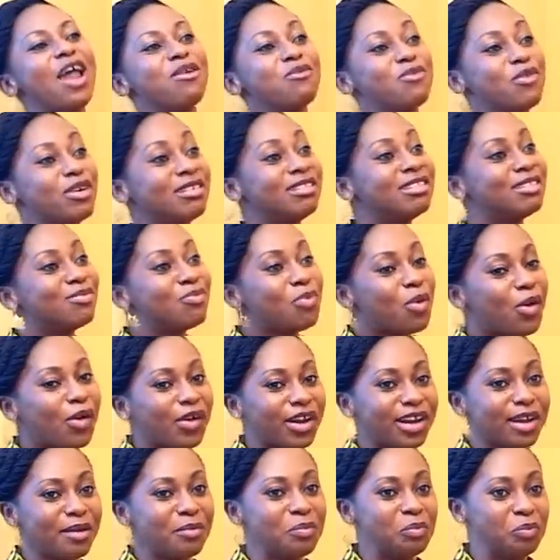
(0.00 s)
and was
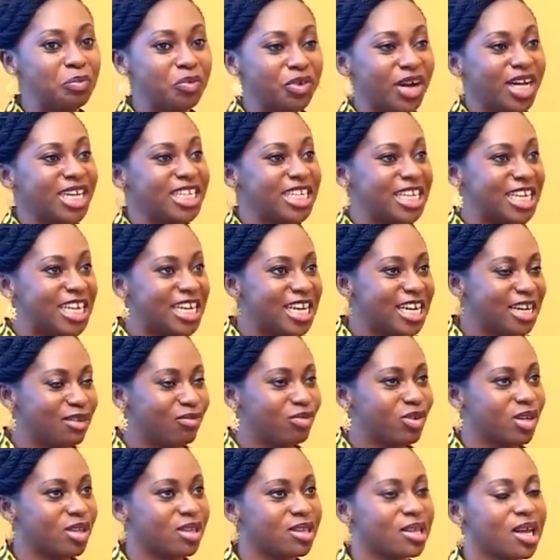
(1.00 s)
born and bred and
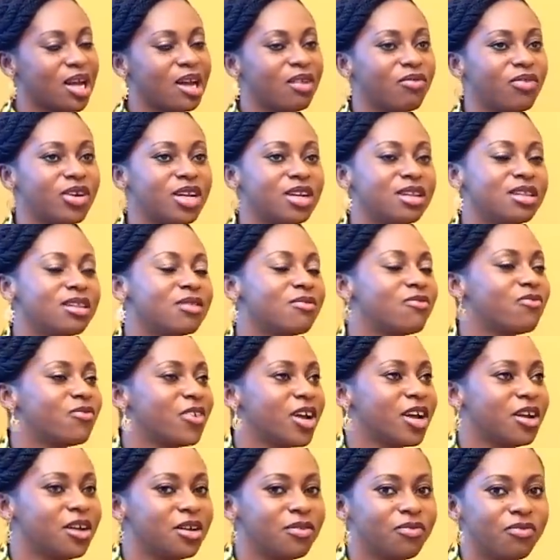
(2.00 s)
lived in Taifa is
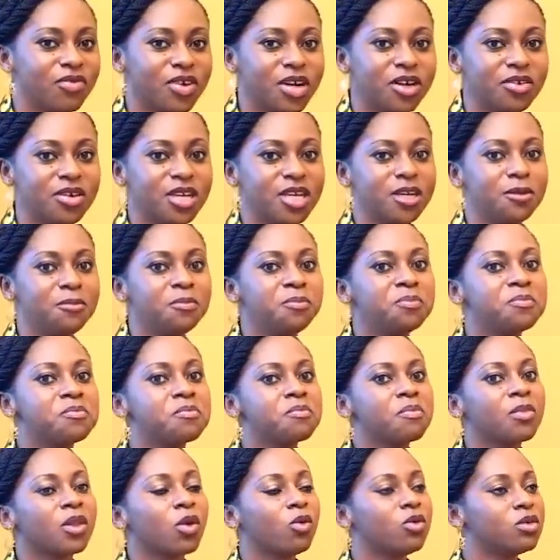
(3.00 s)
very, very
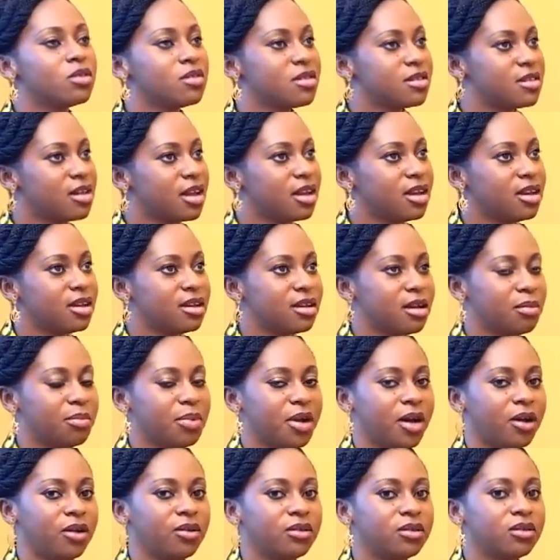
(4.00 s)
concerned
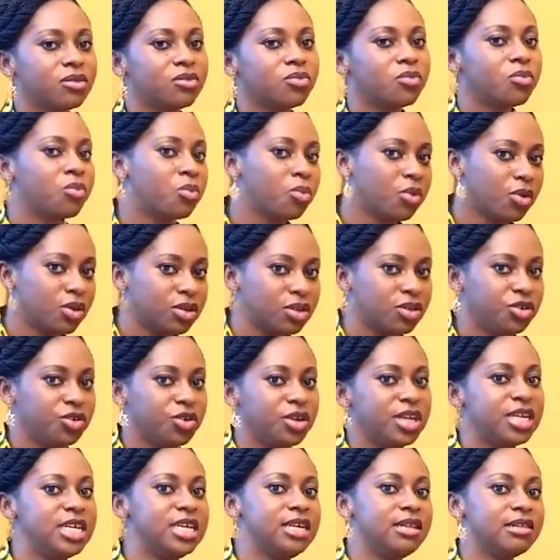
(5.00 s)
about what
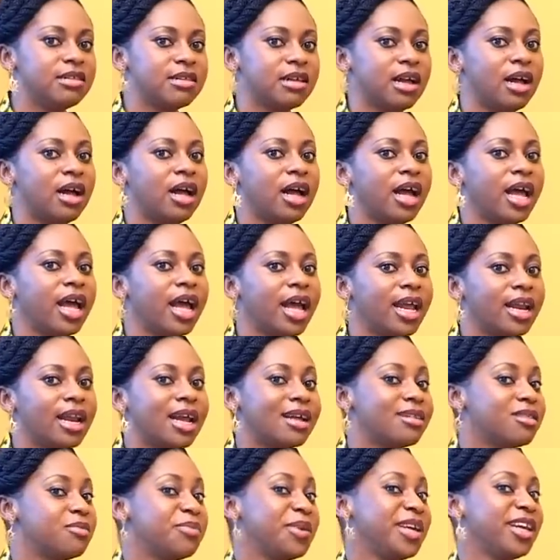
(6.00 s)
your needs are and
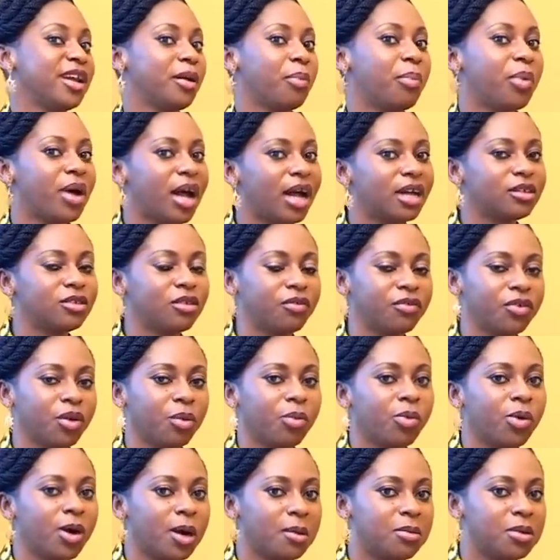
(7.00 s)
has been a part of
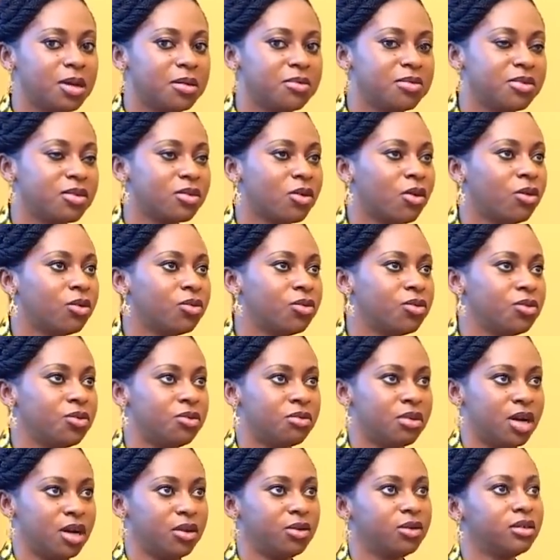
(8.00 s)
your problems all
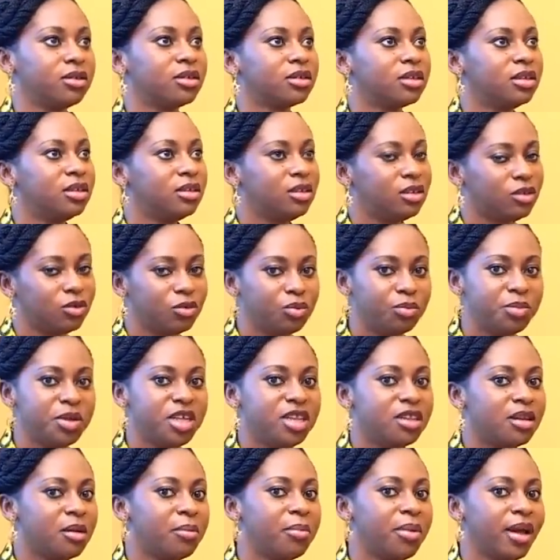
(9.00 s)
throughout. She will
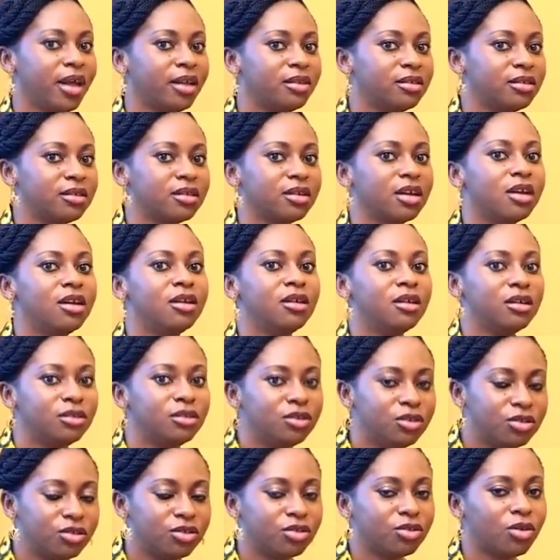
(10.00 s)
be the best
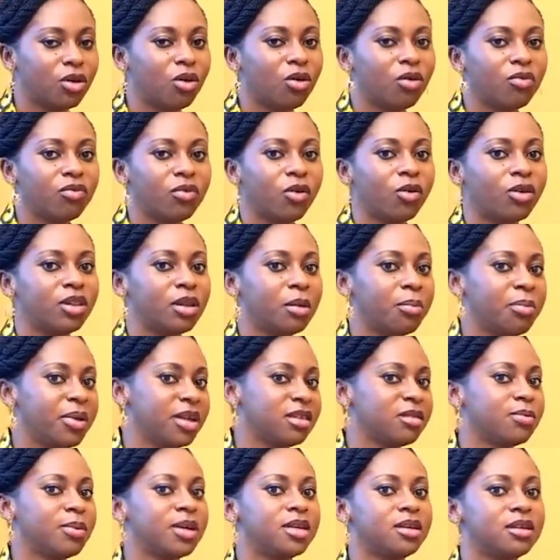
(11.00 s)
to solve or the
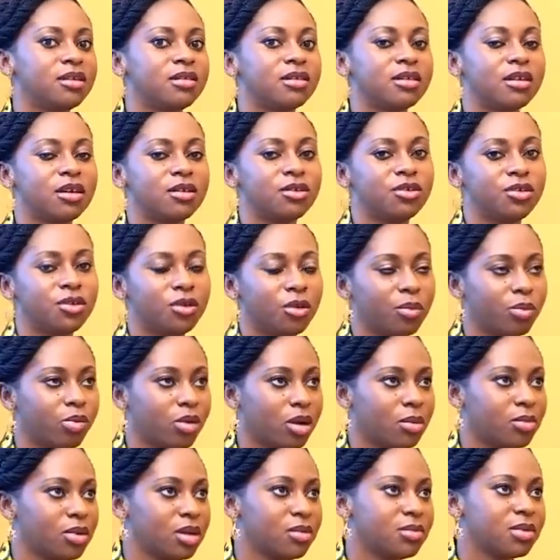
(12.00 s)
best panacea to your
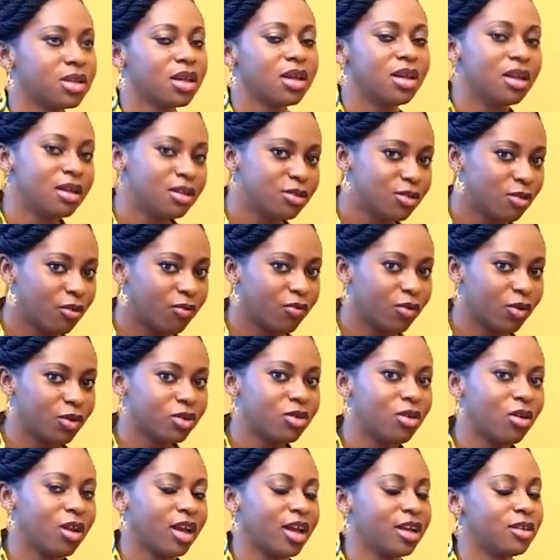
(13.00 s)
problems. So
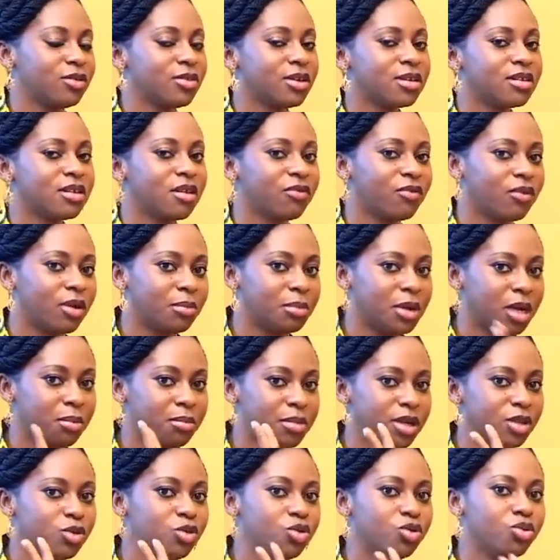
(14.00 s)
vote Lawyer Josa form
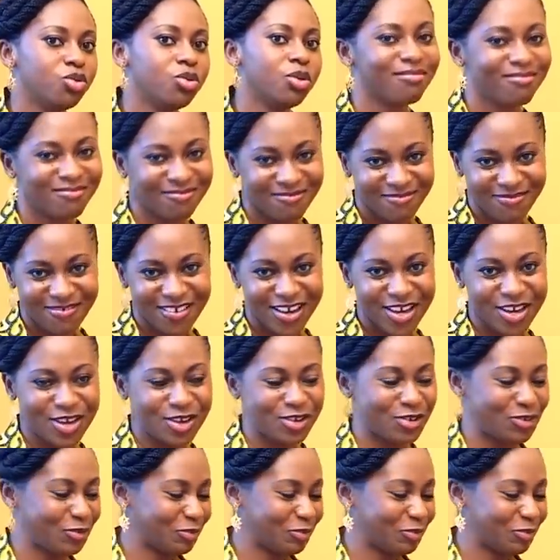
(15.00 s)
number two. Thank